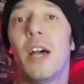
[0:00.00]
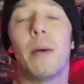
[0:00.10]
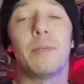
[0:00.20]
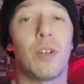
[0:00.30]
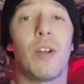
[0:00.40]

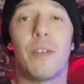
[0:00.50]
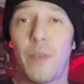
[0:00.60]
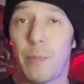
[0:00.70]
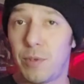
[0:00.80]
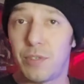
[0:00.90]
I'm sorry if
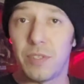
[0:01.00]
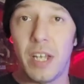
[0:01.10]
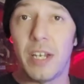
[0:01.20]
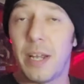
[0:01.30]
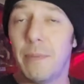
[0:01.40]
I butchered
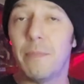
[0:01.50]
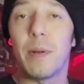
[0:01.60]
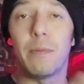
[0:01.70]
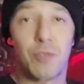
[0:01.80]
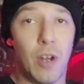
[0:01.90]
that name,
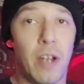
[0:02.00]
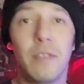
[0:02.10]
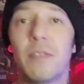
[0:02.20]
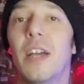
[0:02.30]
but I'm trying.